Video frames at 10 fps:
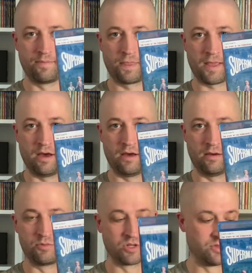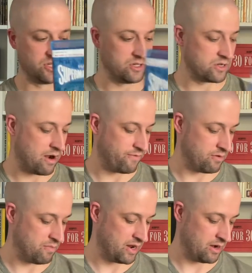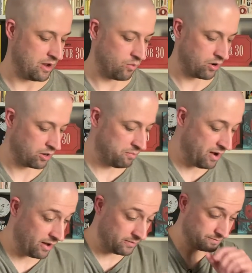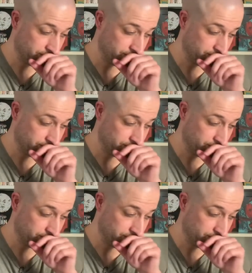Um, so this is offered by Network, but